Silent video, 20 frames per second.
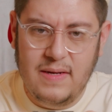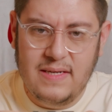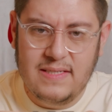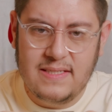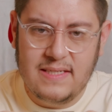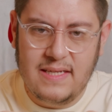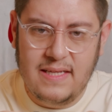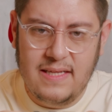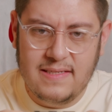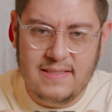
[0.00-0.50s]

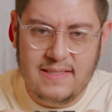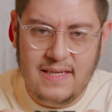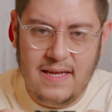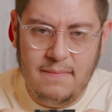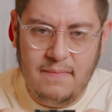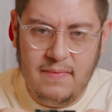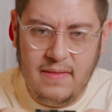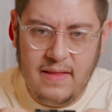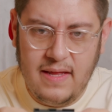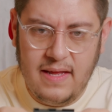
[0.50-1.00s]
Basically the
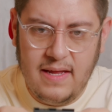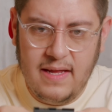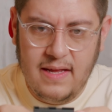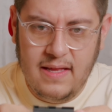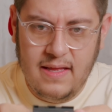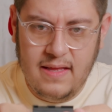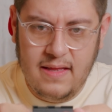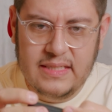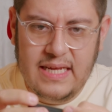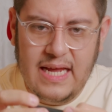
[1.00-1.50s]
same thing.
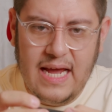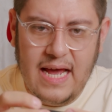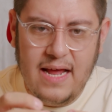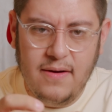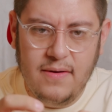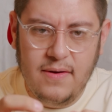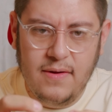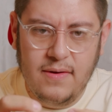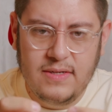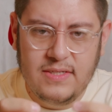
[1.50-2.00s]
Yeah, I
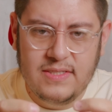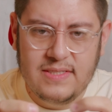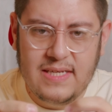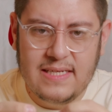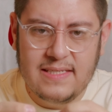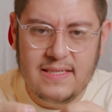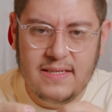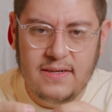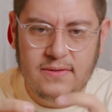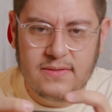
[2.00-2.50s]
don't know, it just
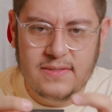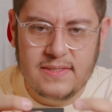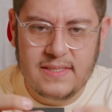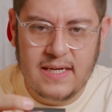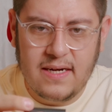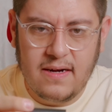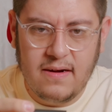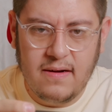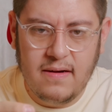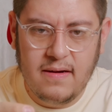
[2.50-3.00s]
has a little
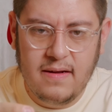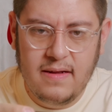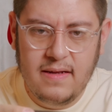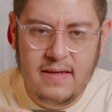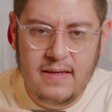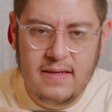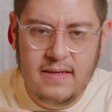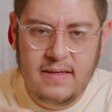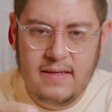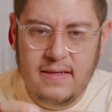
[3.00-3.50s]
sticker.
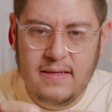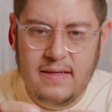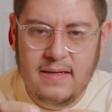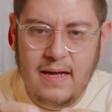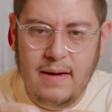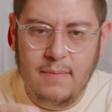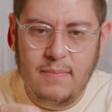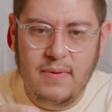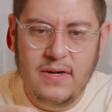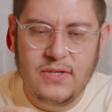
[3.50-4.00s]

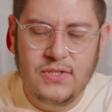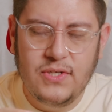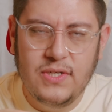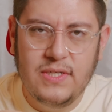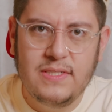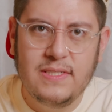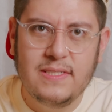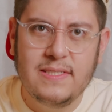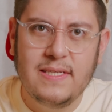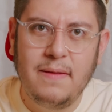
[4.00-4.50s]
I'm pretty sure
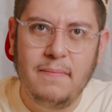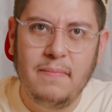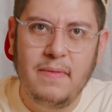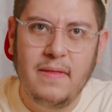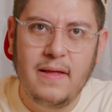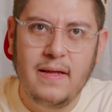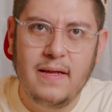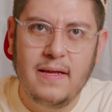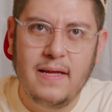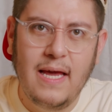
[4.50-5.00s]
it's the same
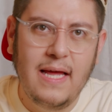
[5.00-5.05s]
thing.